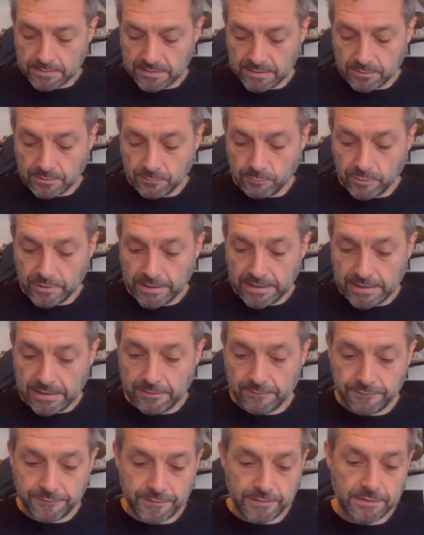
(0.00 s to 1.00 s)
So we
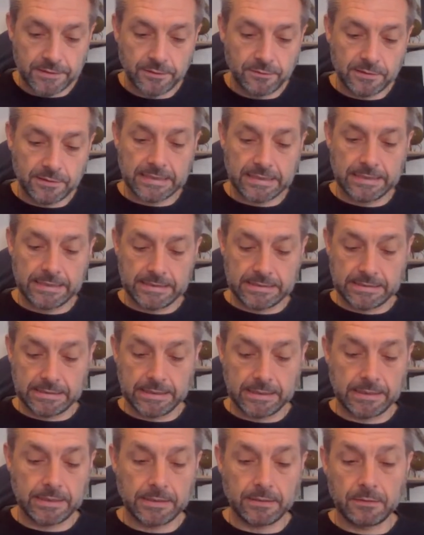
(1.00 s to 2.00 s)
have for you,
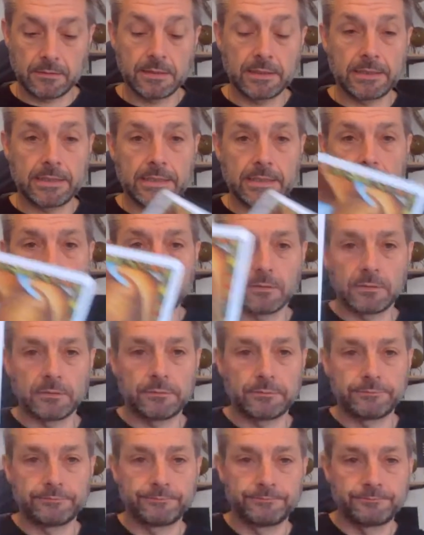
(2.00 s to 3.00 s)
Tacey, the eagle.